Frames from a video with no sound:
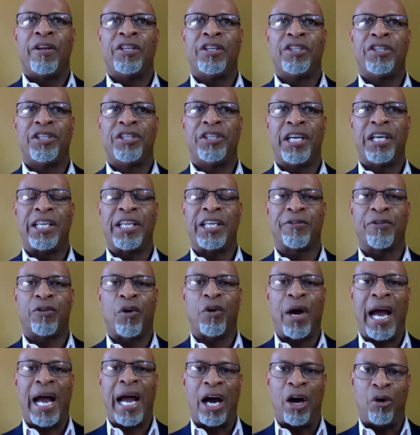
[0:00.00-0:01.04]
just
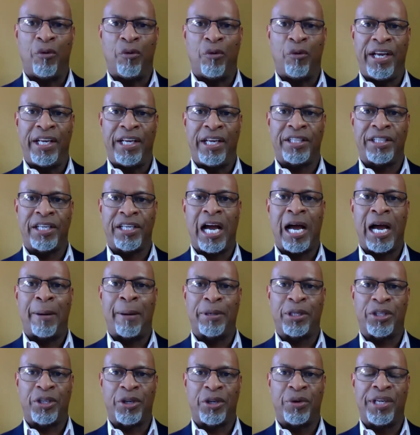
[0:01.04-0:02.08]
for outreach
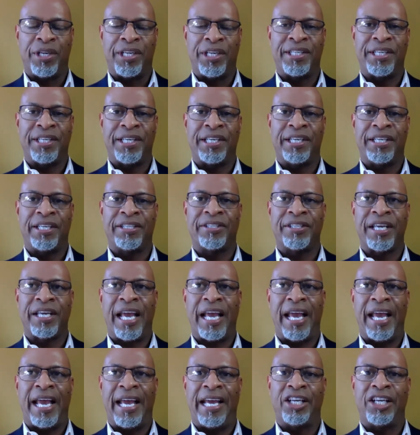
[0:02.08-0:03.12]
opportunities
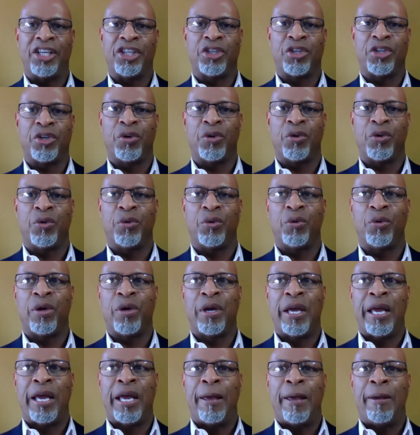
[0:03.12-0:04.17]
and to
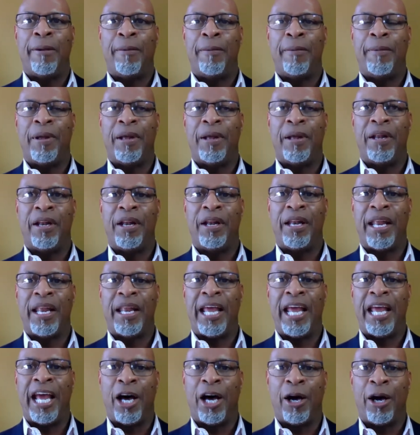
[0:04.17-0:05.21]

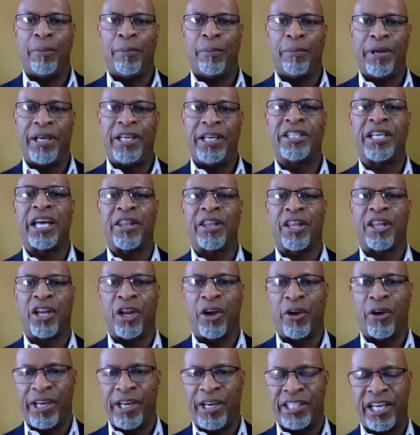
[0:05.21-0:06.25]
help each other
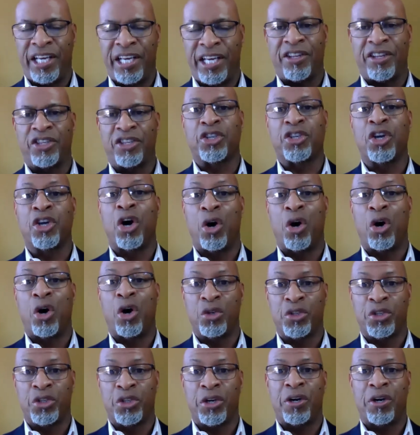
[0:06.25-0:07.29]
learn each other's
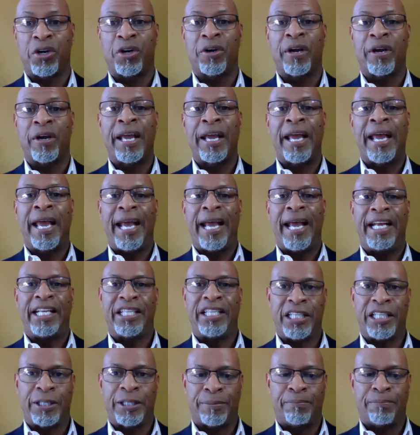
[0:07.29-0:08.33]
culture and
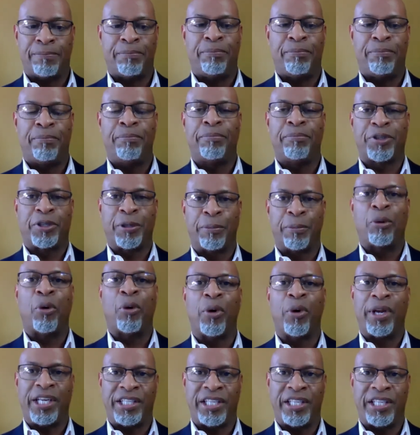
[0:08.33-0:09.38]
just
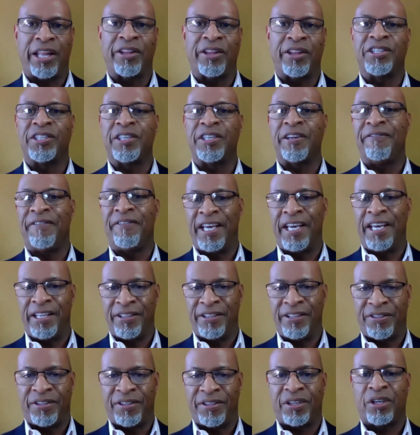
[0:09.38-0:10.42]
support each other's
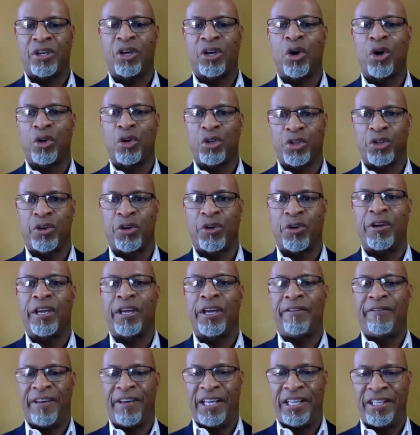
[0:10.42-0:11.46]
events, culture
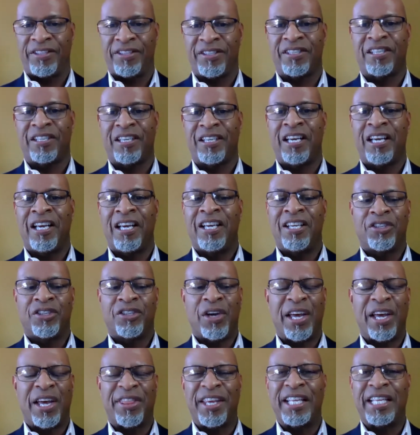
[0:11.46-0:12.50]
events. So
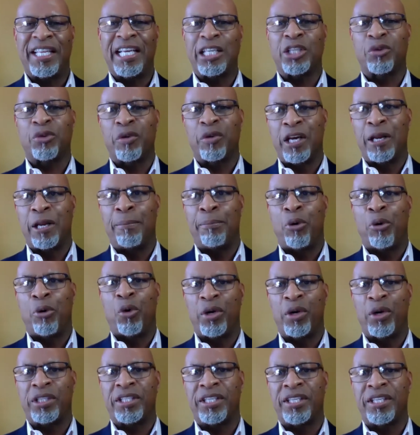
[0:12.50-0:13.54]
I think that's really
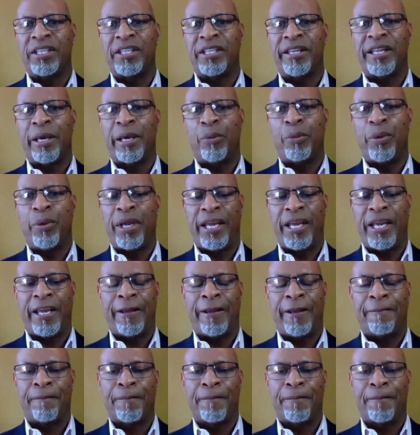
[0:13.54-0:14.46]
important that we